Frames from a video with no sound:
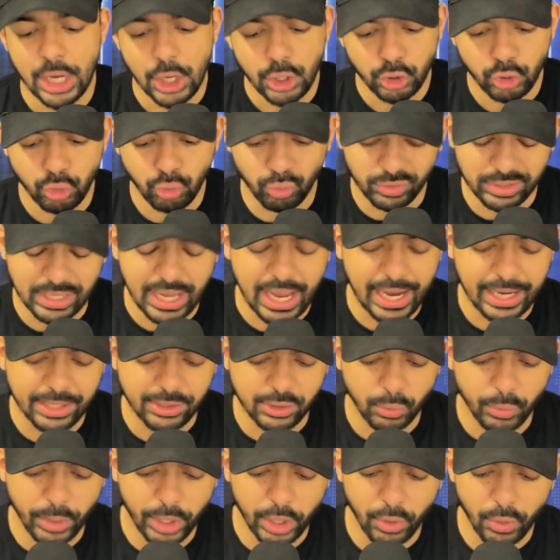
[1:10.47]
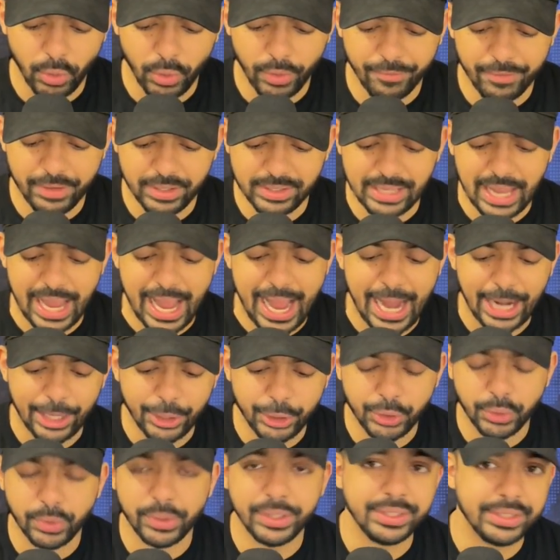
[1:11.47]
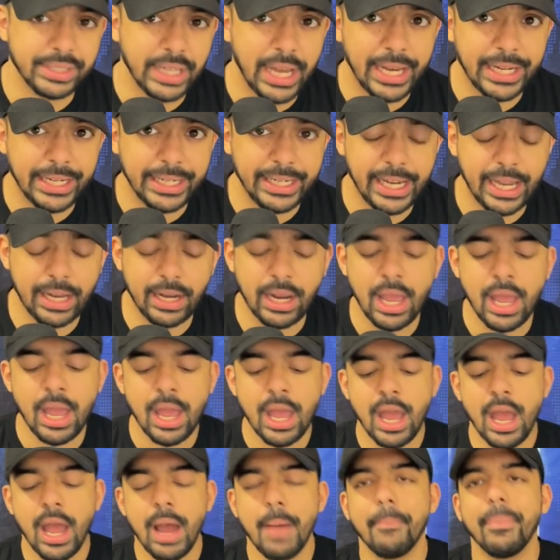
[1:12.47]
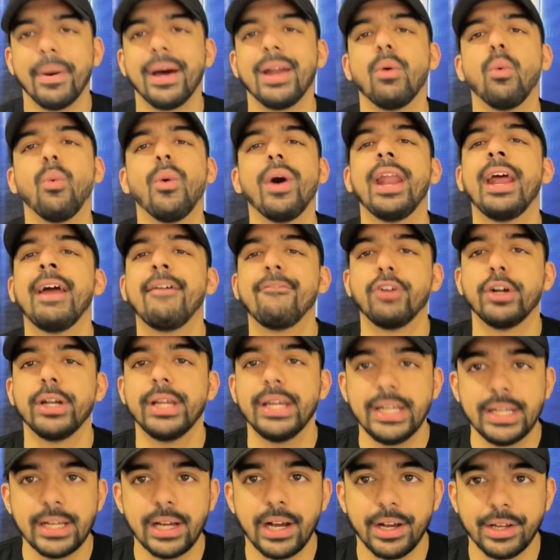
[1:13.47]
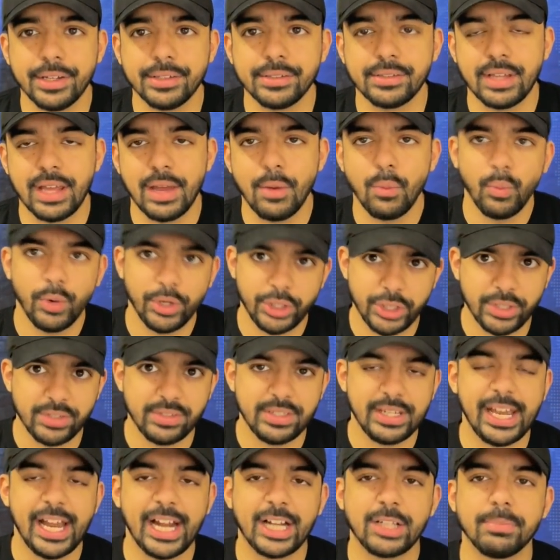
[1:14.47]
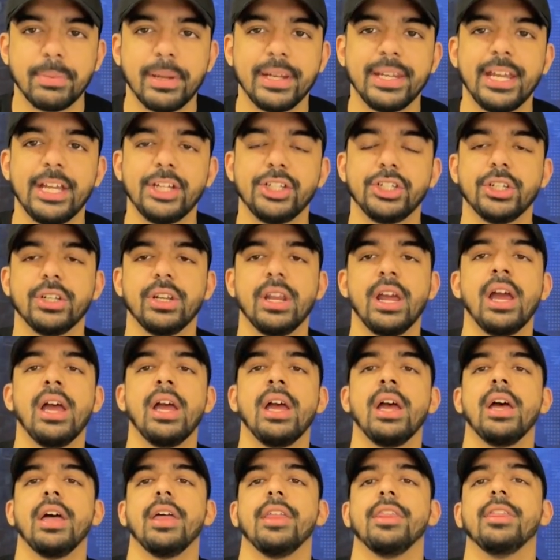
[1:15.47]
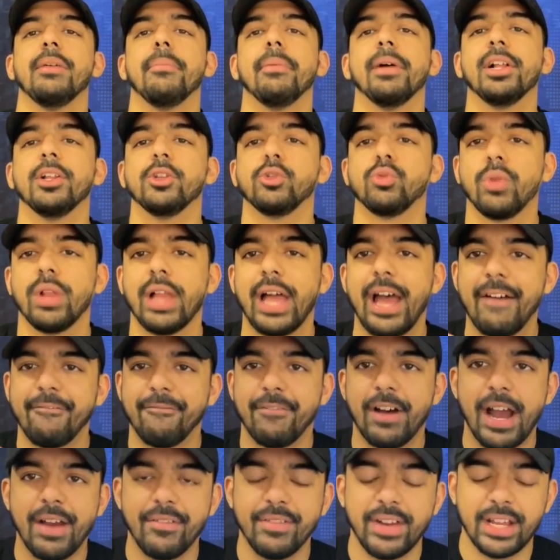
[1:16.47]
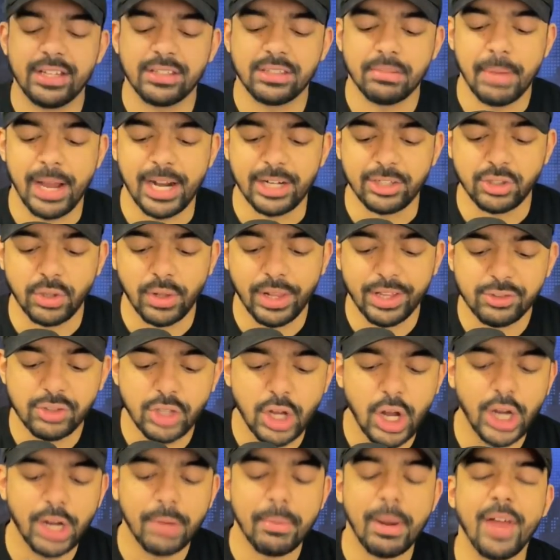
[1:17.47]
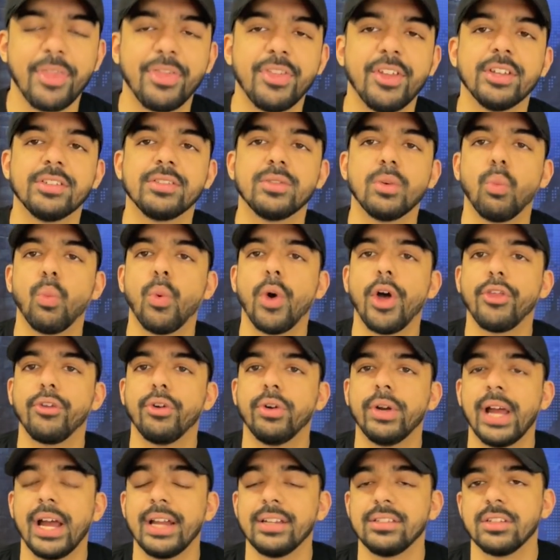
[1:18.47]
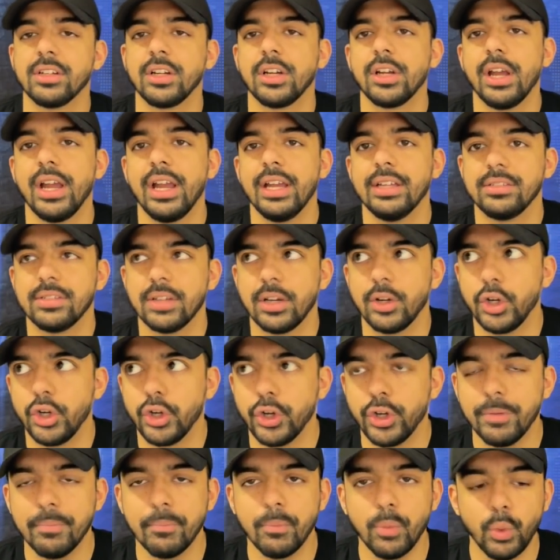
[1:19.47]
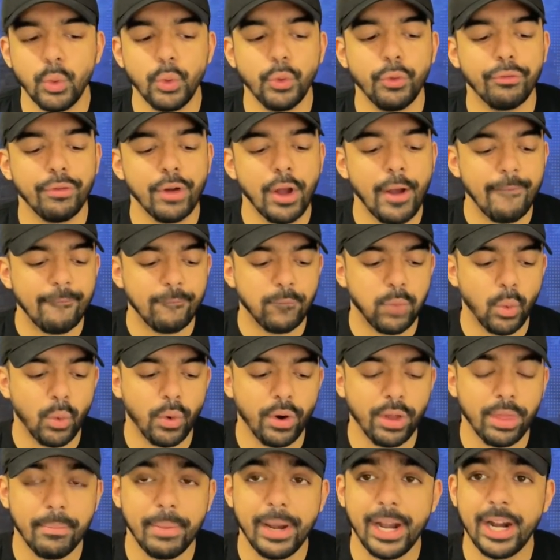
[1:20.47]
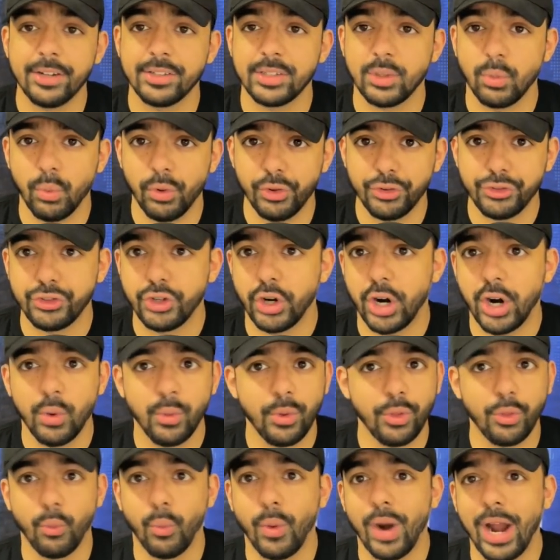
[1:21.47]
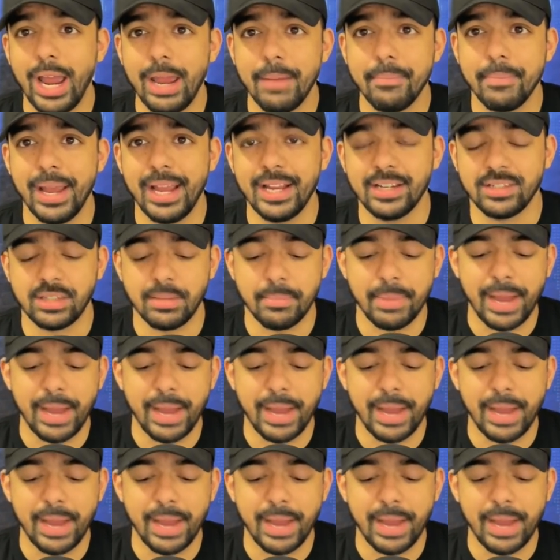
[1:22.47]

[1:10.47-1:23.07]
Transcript: to sign. So we don't know if he's actually signed it yet. But whenever he does, which is the expectation, the Bills will have 5 days to match. So let's talk about this, whether or not it's a good move for the Bears. And we'll start with Ryan Bates. The